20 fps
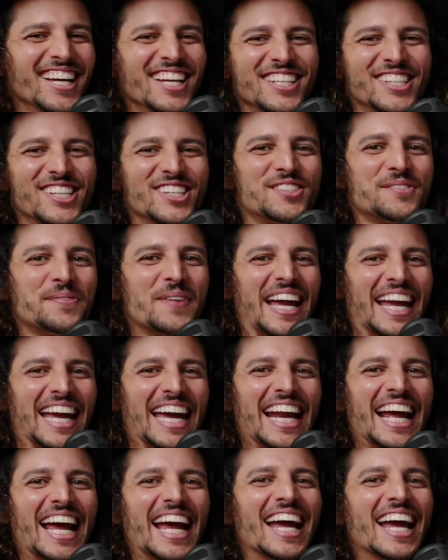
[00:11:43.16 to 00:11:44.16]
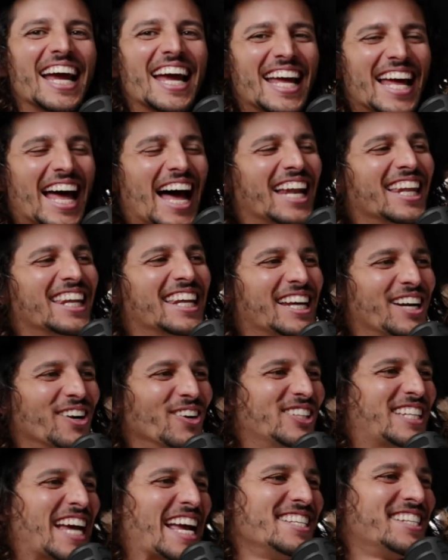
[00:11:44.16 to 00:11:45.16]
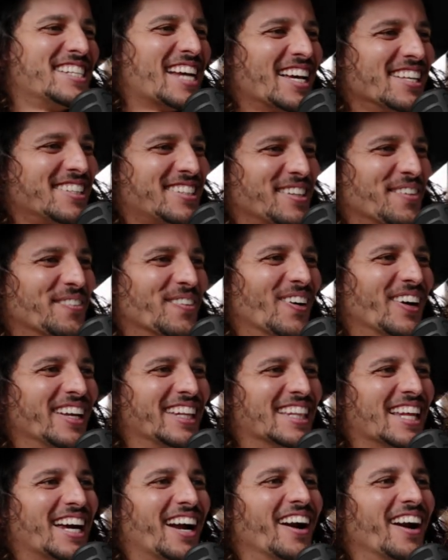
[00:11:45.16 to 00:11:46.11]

Just making it a little digestible in there.